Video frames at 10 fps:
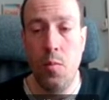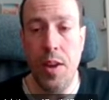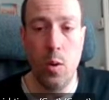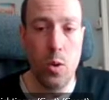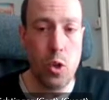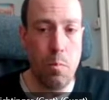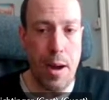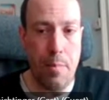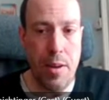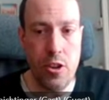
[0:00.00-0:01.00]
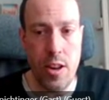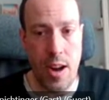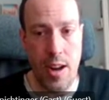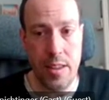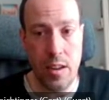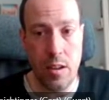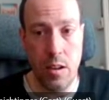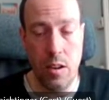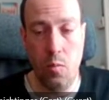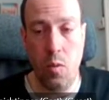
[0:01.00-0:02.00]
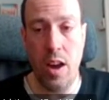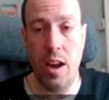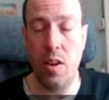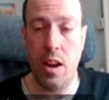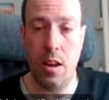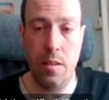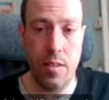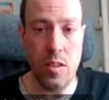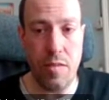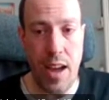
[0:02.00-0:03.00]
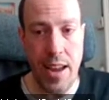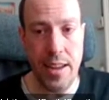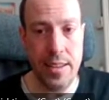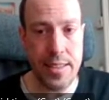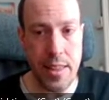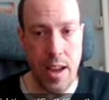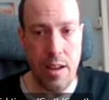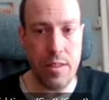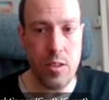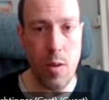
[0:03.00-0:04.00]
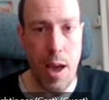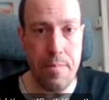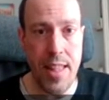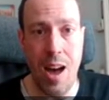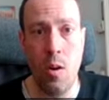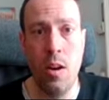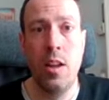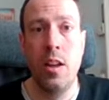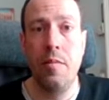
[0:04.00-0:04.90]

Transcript: We also published an article where these findings that I have described now,